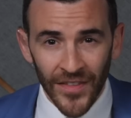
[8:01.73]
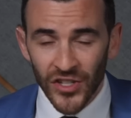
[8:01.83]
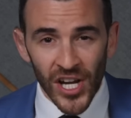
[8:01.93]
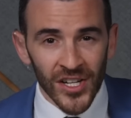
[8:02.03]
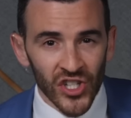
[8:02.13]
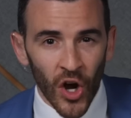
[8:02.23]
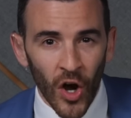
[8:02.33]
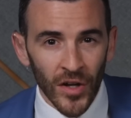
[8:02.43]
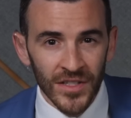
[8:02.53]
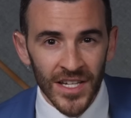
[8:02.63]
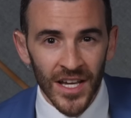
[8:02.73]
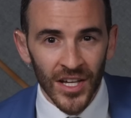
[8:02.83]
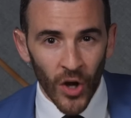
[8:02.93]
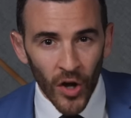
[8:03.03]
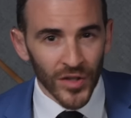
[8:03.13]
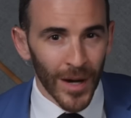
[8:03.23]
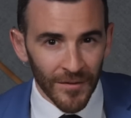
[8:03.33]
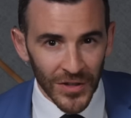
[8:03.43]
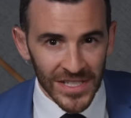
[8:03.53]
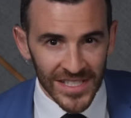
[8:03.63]
and the judge called him up
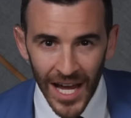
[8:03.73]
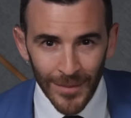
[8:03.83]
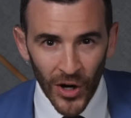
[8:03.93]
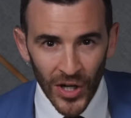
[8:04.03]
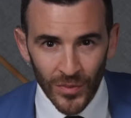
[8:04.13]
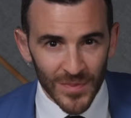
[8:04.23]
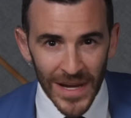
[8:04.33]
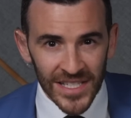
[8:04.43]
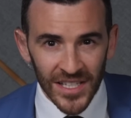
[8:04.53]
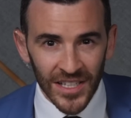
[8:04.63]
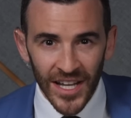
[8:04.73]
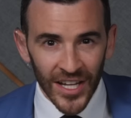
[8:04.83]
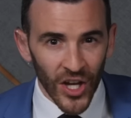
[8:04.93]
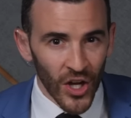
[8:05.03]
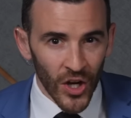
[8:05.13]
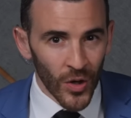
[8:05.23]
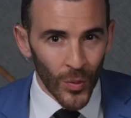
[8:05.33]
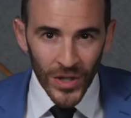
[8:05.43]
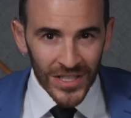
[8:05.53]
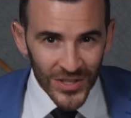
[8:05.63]
for a sidebar and was basically like,
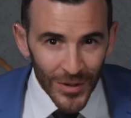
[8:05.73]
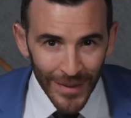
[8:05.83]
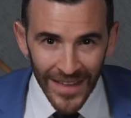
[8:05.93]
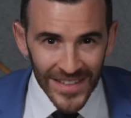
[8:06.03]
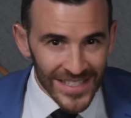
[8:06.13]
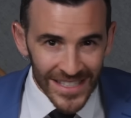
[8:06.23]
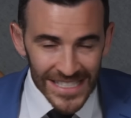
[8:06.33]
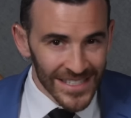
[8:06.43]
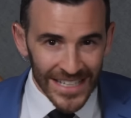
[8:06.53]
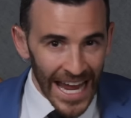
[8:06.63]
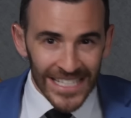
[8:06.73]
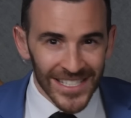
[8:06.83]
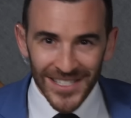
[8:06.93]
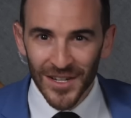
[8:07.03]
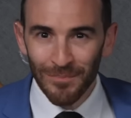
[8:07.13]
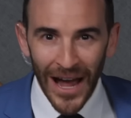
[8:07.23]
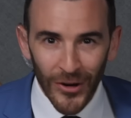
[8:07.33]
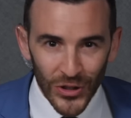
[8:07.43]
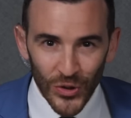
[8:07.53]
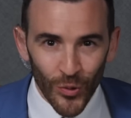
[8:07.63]
what are you doing, man? This case isn't
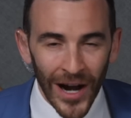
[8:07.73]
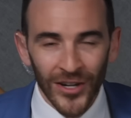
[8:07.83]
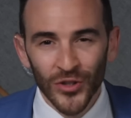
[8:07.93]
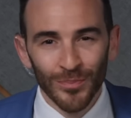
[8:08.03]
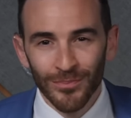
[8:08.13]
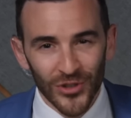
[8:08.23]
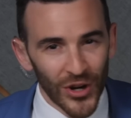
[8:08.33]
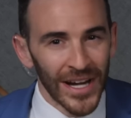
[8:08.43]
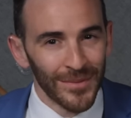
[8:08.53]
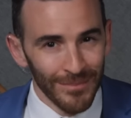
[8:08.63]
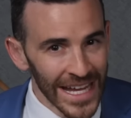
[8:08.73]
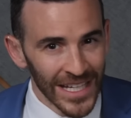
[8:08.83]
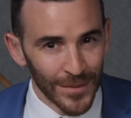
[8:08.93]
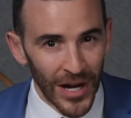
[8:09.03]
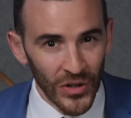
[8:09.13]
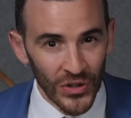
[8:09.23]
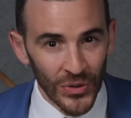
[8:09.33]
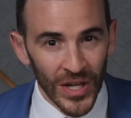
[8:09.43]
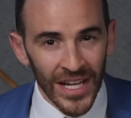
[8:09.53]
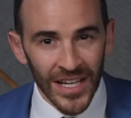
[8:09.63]
about you. Why are you trying to make it about you?